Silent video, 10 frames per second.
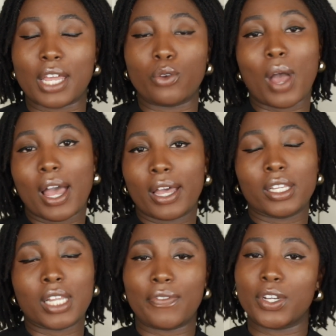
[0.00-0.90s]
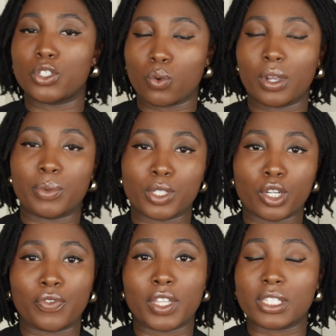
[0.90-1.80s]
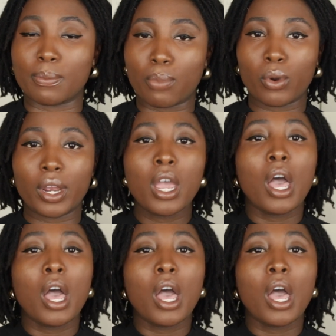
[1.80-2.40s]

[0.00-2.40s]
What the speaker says: and who I love and adore in return for the support.